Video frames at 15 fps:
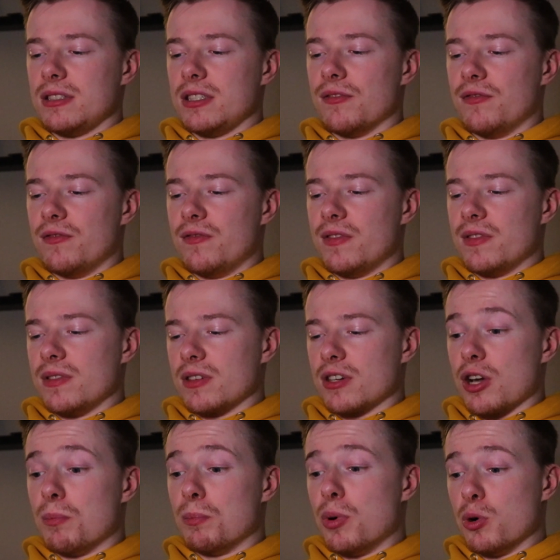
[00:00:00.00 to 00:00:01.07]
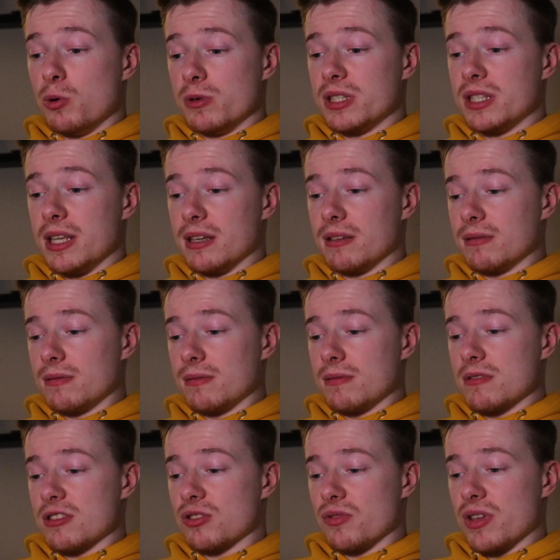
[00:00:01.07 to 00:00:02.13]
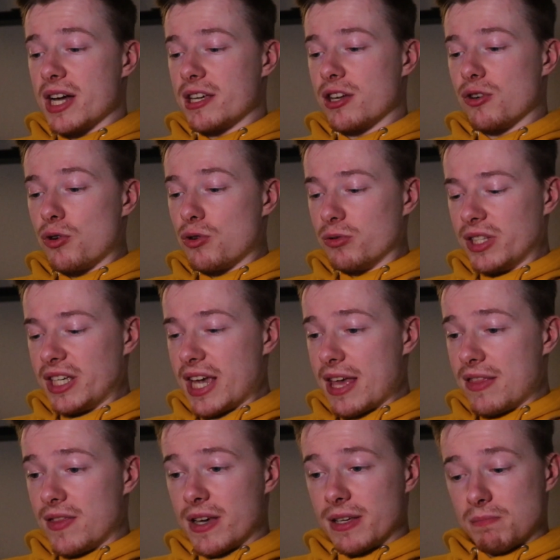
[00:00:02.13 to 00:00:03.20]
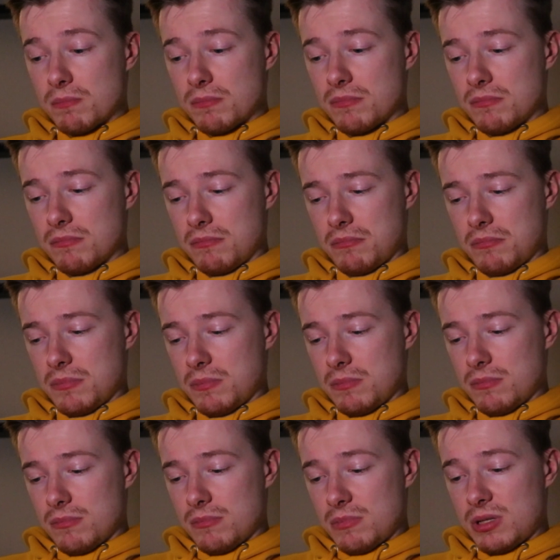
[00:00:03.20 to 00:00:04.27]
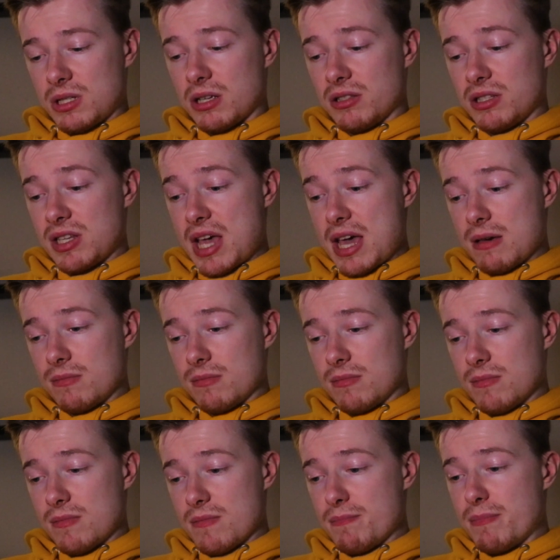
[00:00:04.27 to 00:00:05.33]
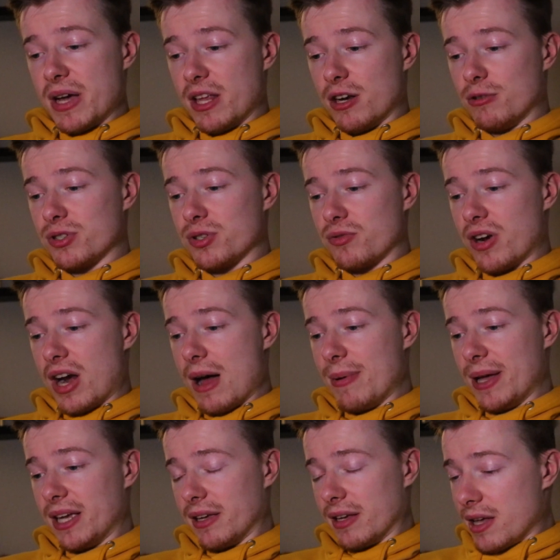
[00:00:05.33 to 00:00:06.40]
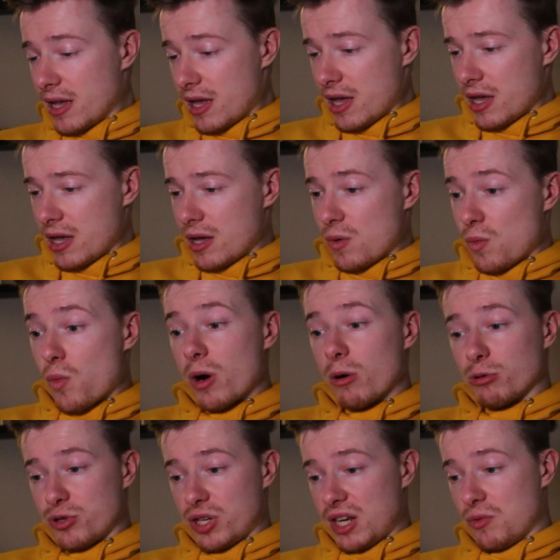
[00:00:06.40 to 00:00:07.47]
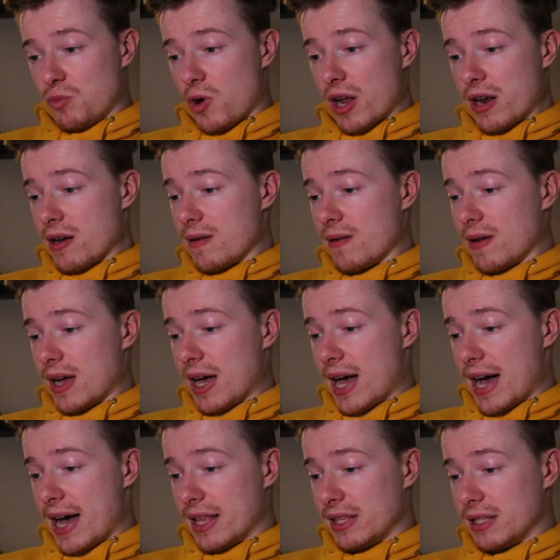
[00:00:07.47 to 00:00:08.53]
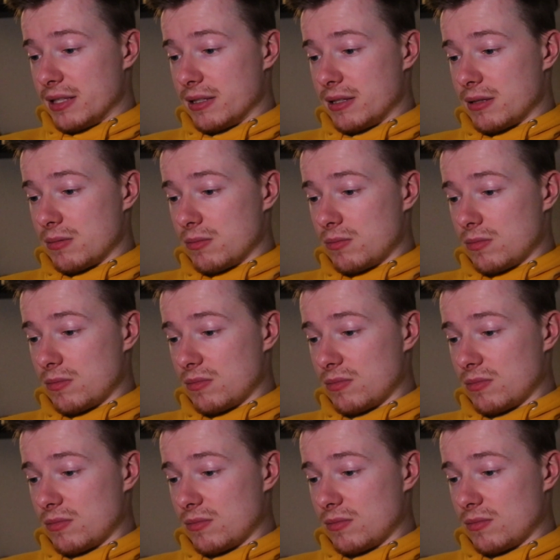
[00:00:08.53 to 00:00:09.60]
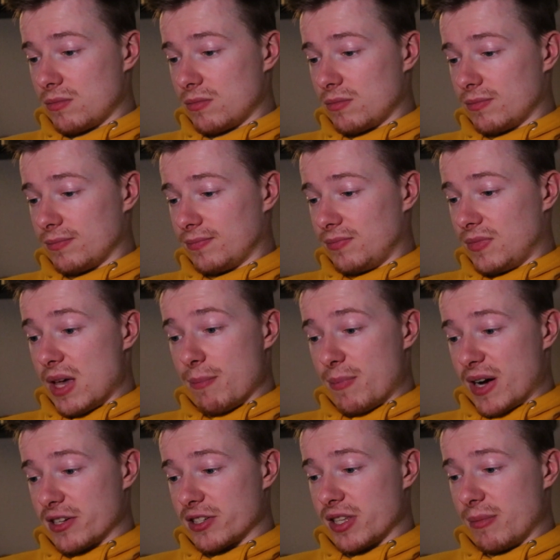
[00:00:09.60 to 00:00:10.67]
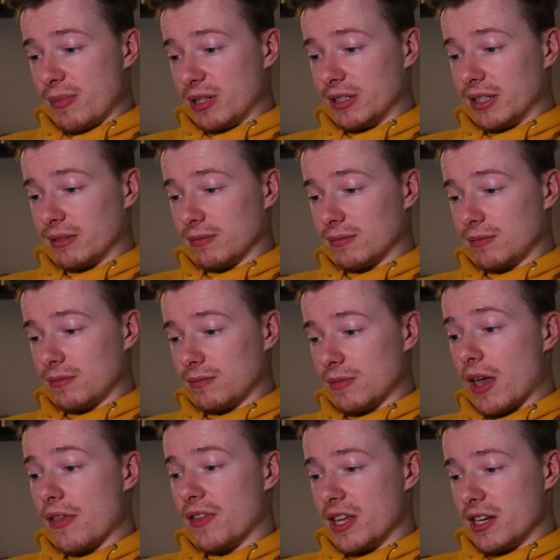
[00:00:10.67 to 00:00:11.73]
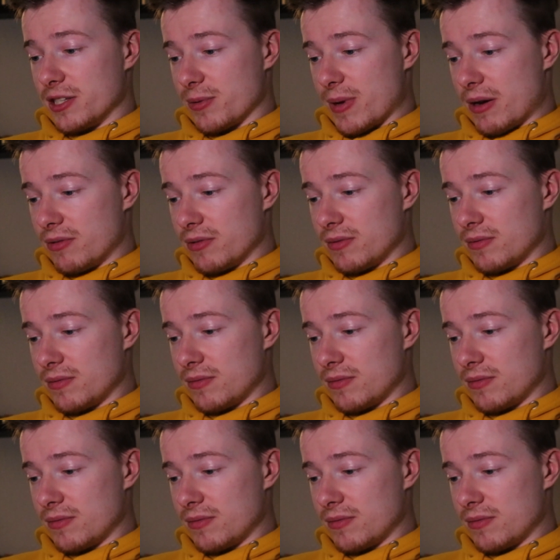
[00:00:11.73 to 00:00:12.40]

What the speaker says: you've composed it so that you're not only getting the sunset, but you're also grabbing World Trade 1 and the Empire State Building in there as well.